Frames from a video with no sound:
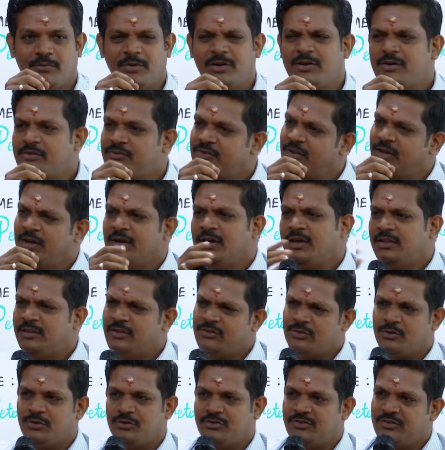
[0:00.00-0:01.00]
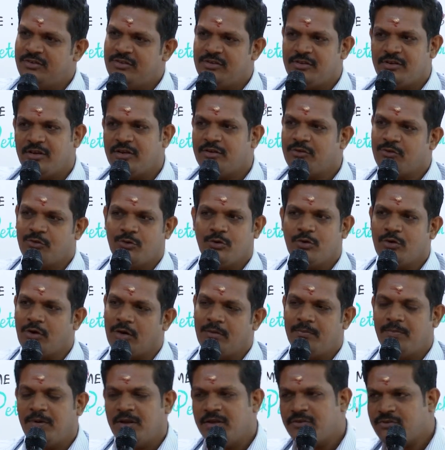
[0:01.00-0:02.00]
Because this question is not so
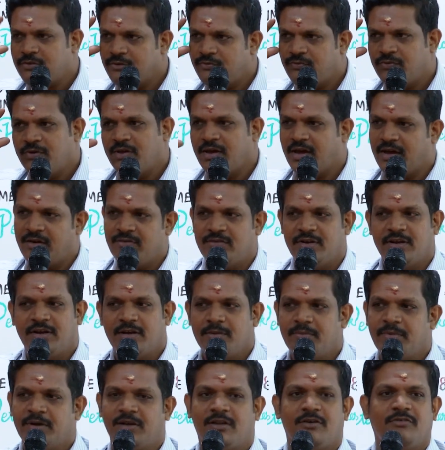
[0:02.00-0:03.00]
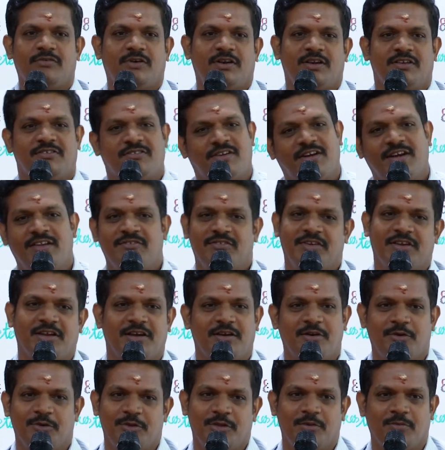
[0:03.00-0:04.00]
complex, if we have little bit of understanding, we
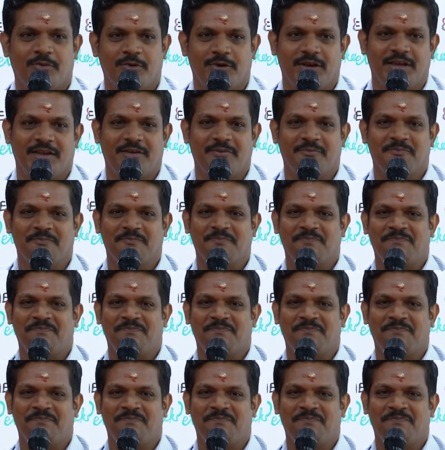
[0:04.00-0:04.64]
can do the polling.